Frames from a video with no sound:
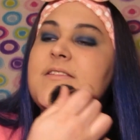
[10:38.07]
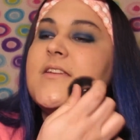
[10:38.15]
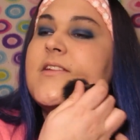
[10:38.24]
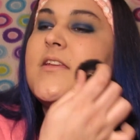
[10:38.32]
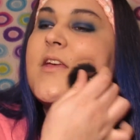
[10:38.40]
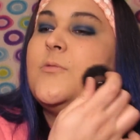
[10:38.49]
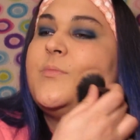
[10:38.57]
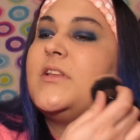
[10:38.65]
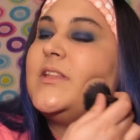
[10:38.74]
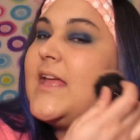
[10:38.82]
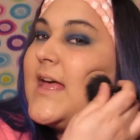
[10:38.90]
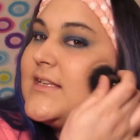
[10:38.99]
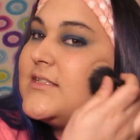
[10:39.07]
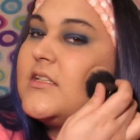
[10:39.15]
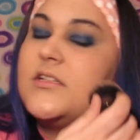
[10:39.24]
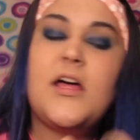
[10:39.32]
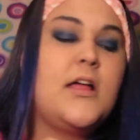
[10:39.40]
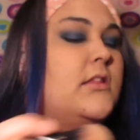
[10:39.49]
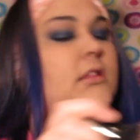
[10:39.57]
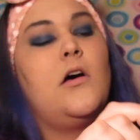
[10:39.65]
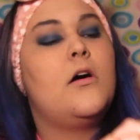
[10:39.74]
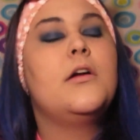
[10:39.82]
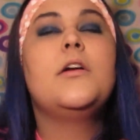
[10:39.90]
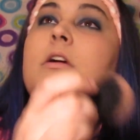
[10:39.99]
and help it last a lot
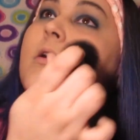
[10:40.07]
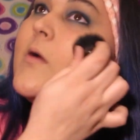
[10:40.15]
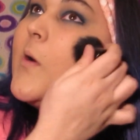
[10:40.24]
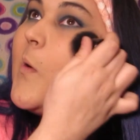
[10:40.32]
longer.